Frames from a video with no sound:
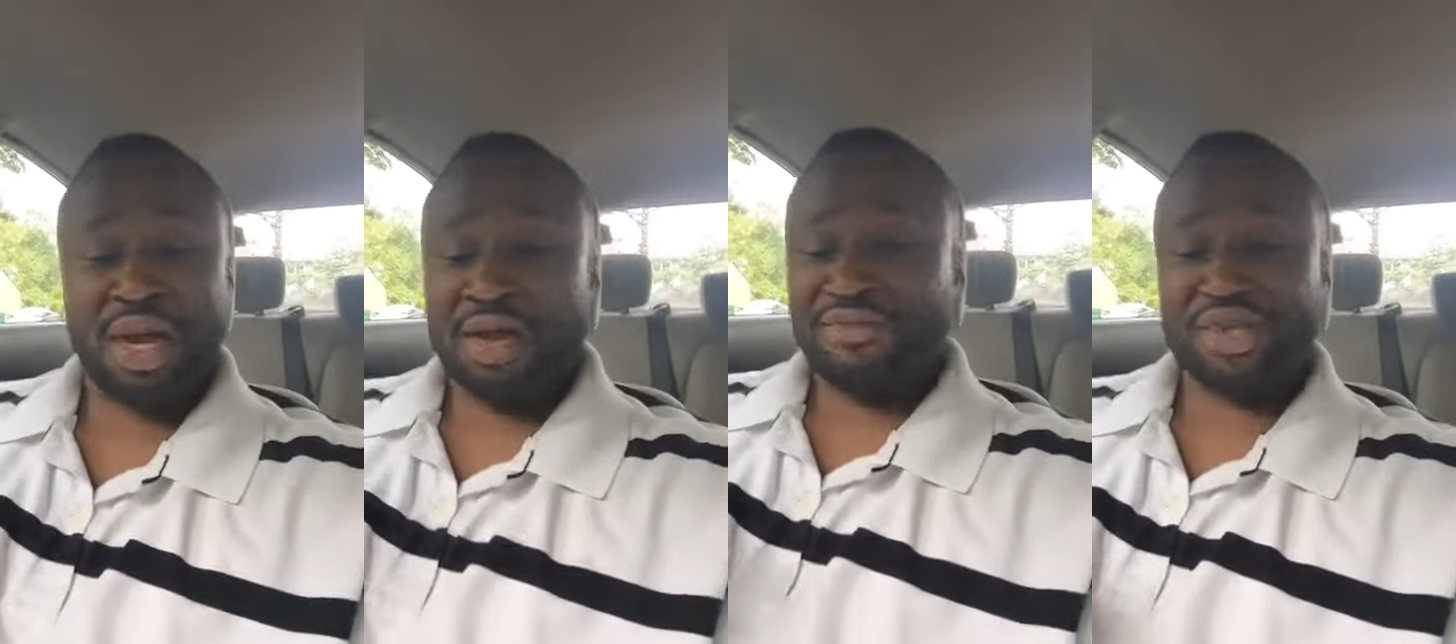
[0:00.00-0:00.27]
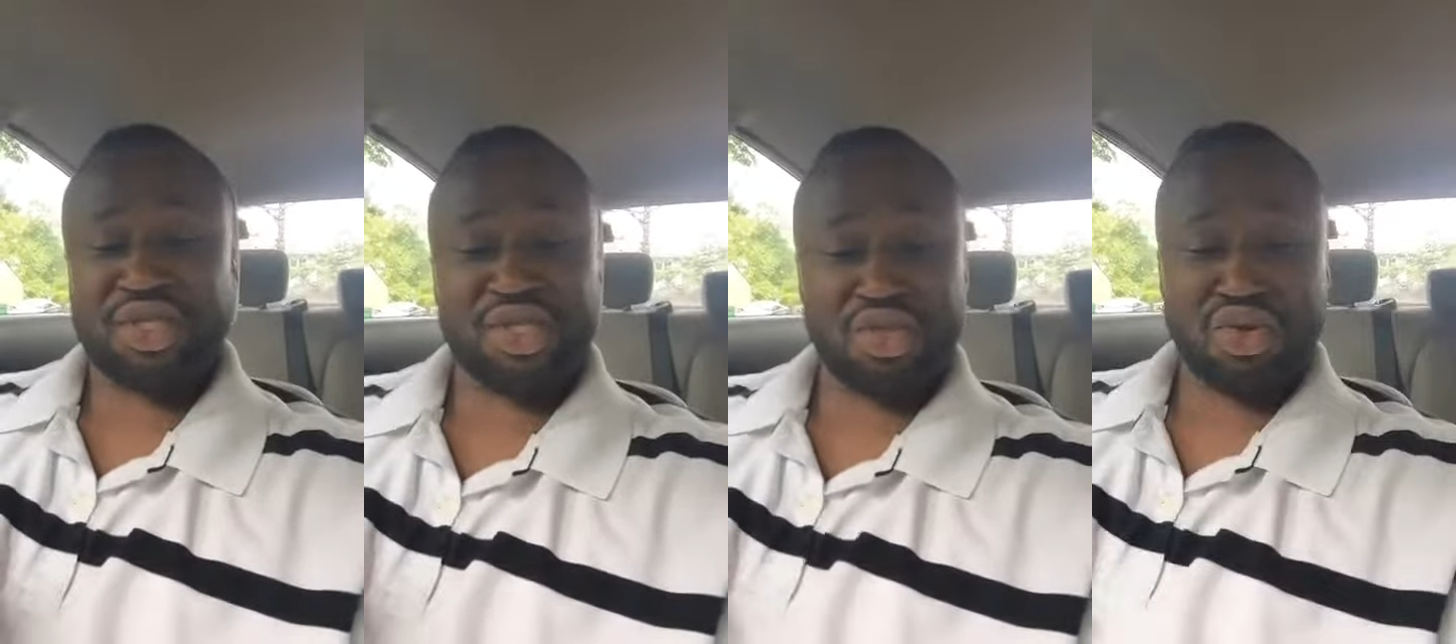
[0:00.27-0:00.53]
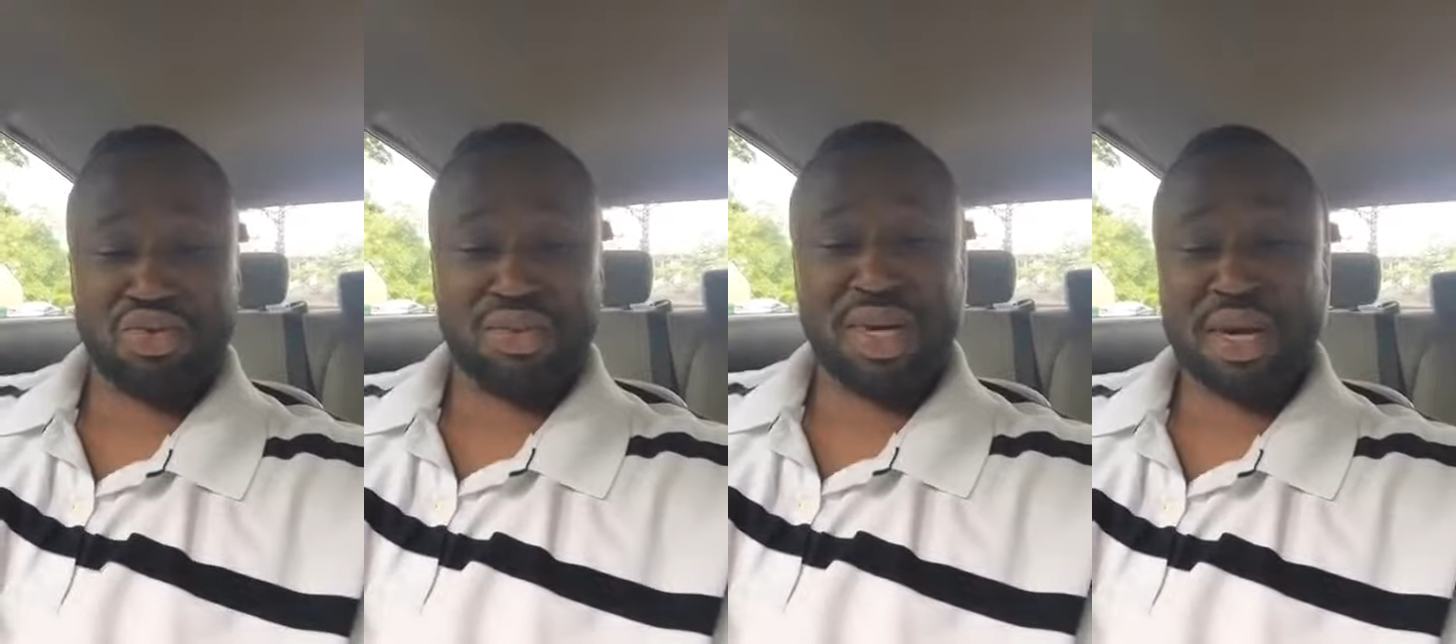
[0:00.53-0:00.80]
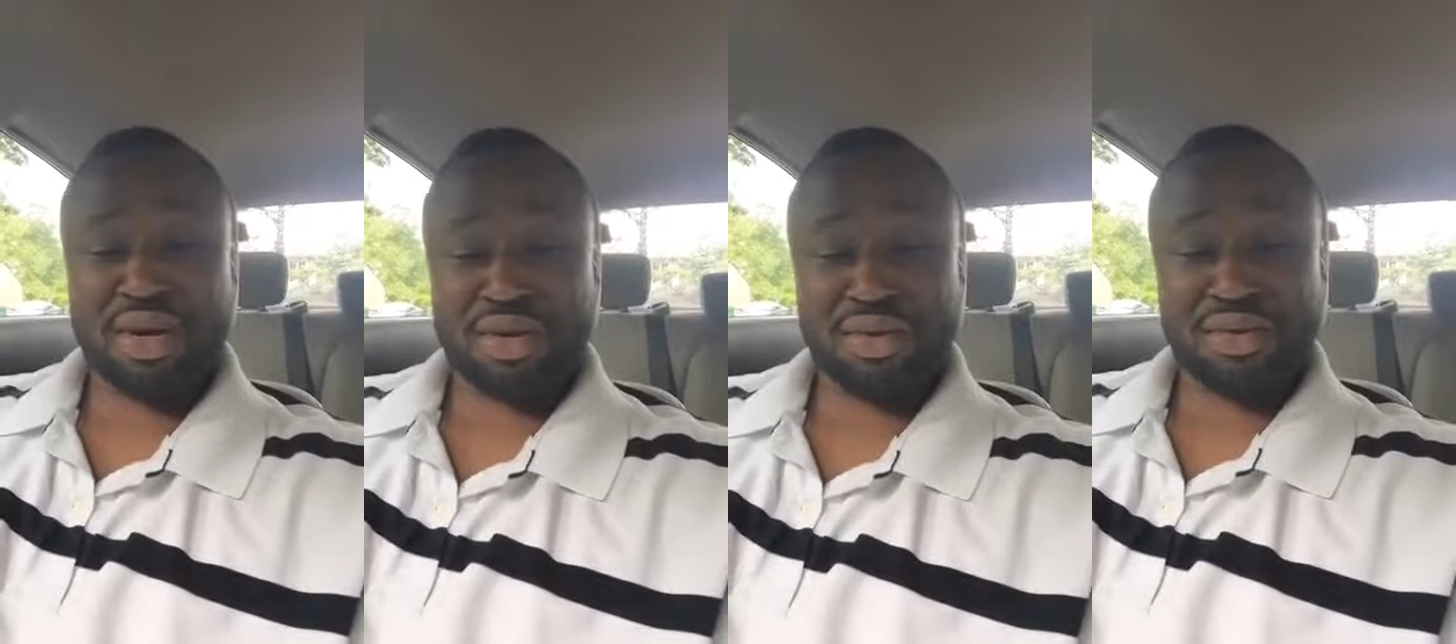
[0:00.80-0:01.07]
for Snoop
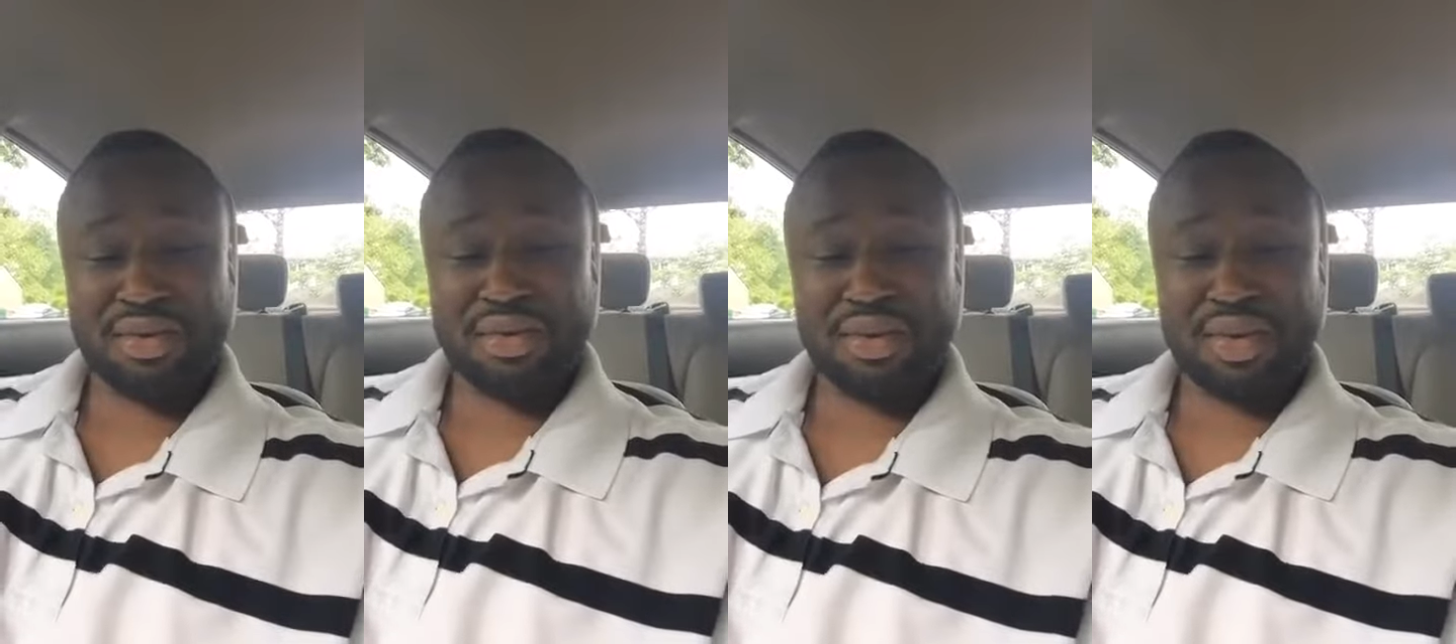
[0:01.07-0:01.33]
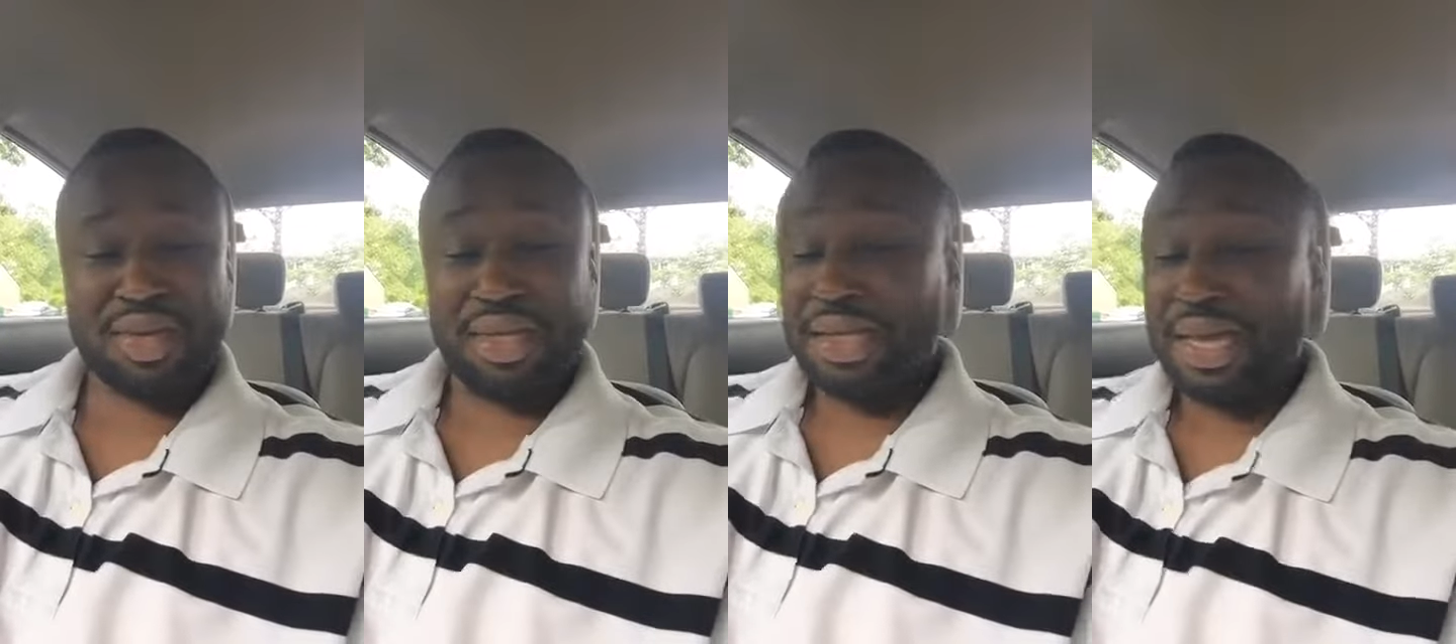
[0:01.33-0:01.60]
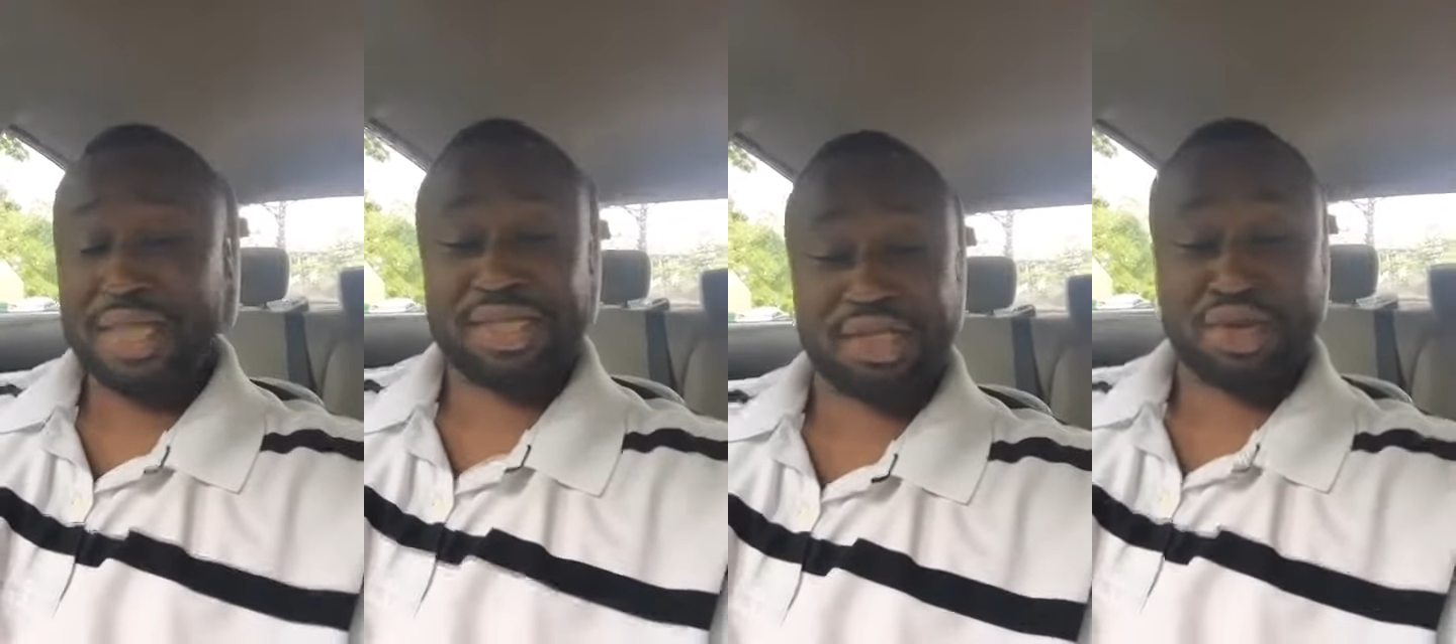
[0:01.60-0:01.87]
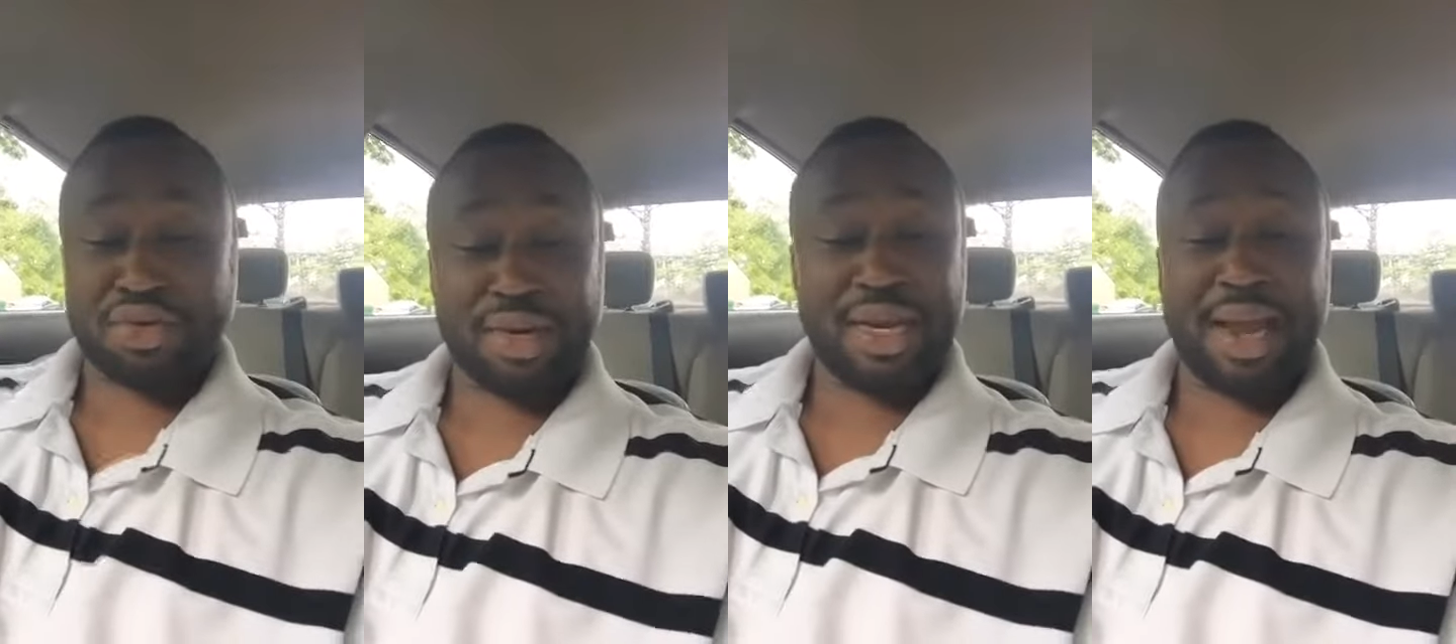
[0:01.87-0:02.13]
Dogg. That's
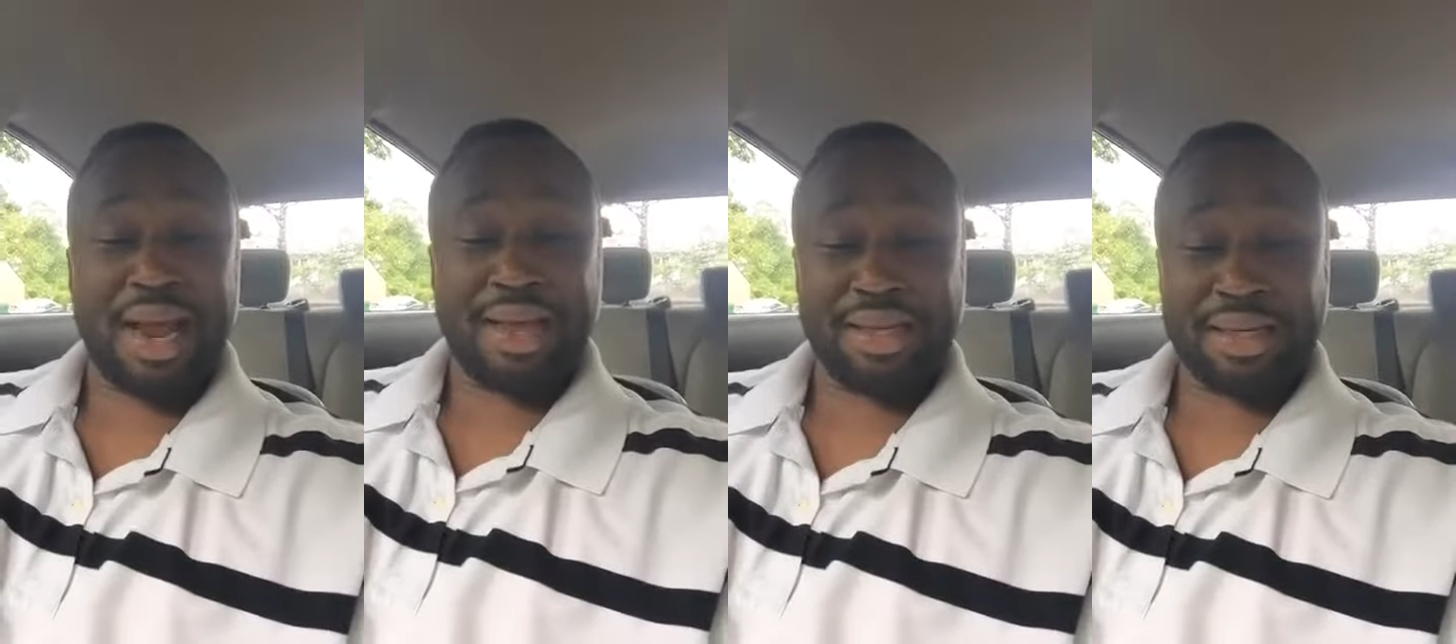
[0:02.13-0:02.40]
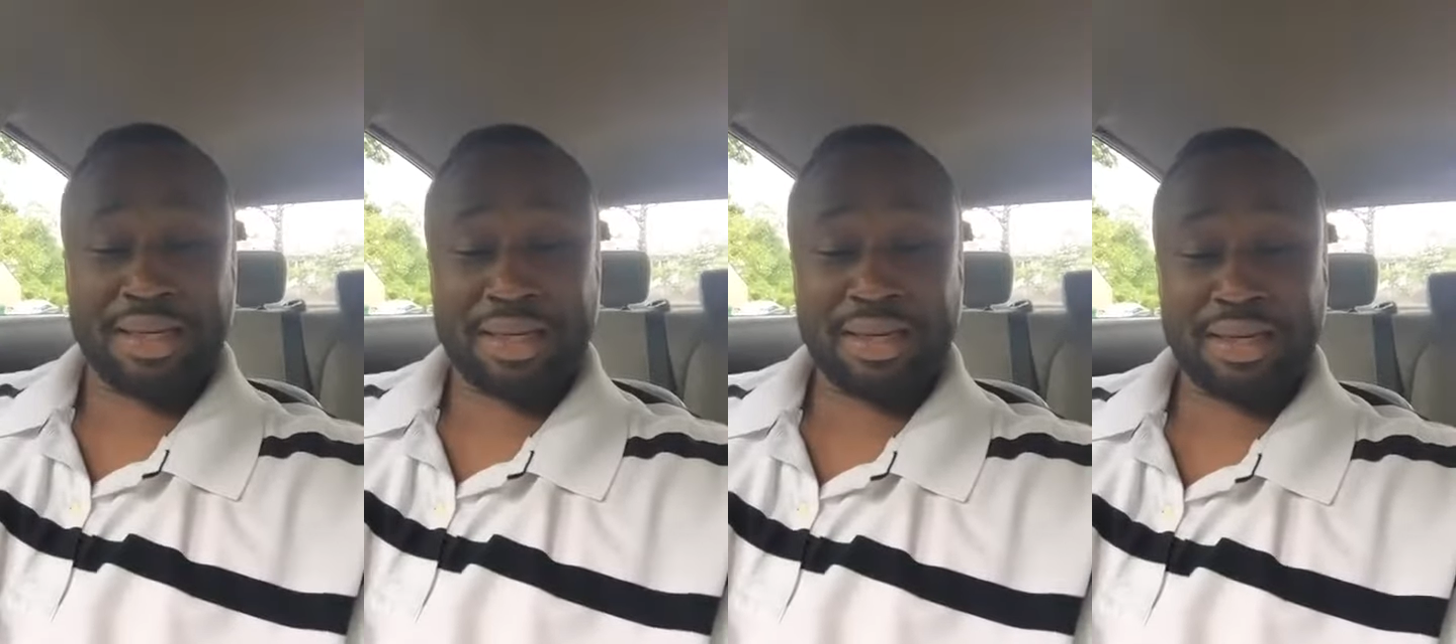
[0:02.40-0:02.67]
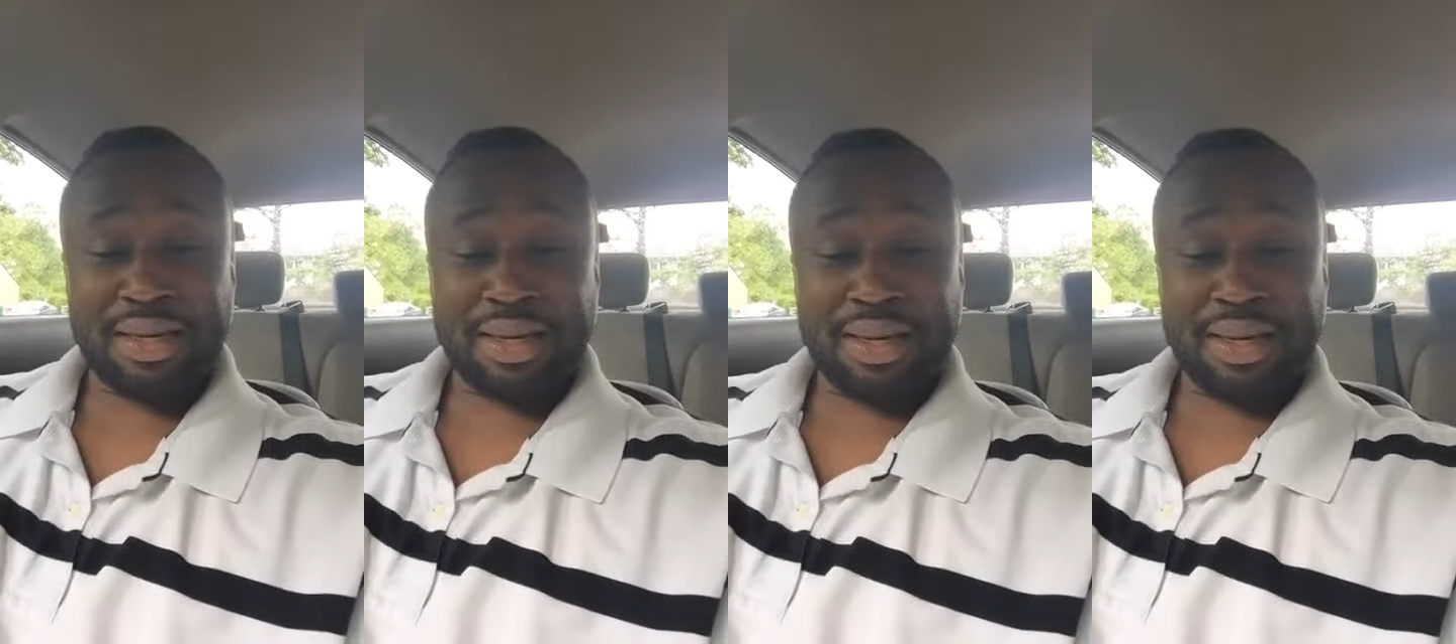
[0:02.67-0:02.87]
the reality.